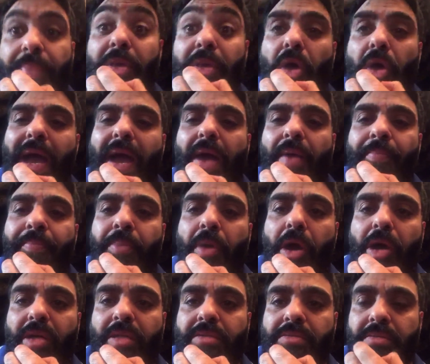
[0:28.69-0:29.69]
He got
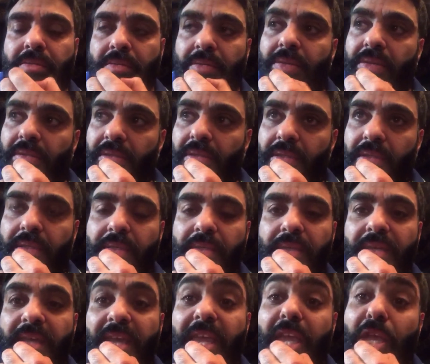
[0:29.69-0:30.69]
outboxed.
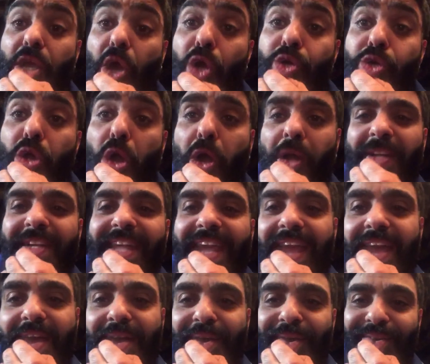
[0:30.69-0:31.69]
He got knocked
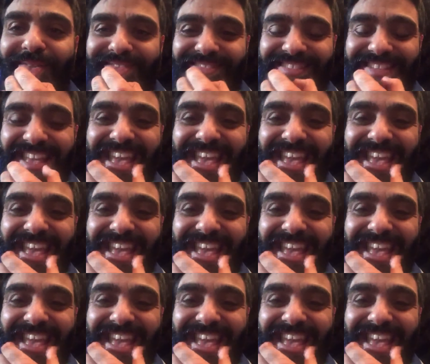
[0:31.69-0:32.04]
down.